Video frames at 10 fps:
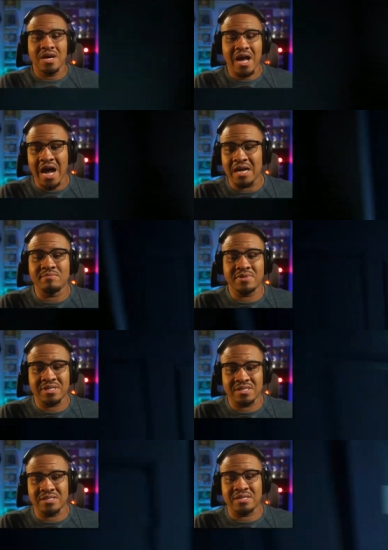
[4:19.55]
I'm
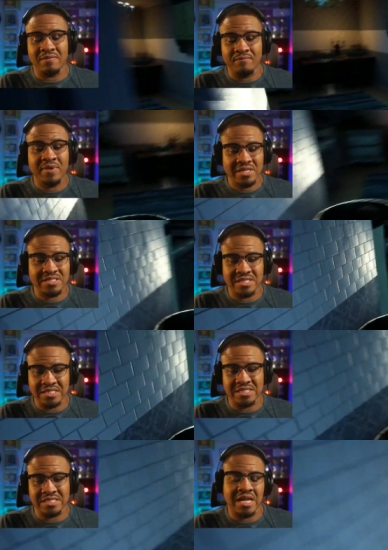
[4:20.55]
convinced
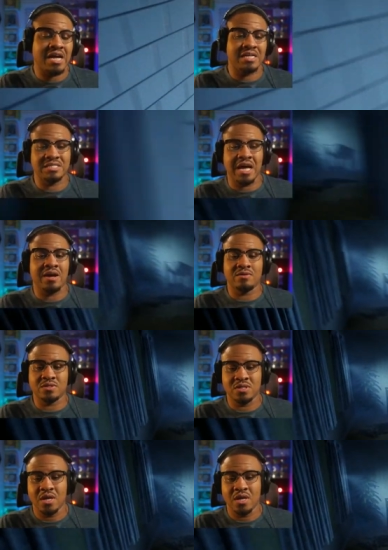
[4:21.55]
this is not his house.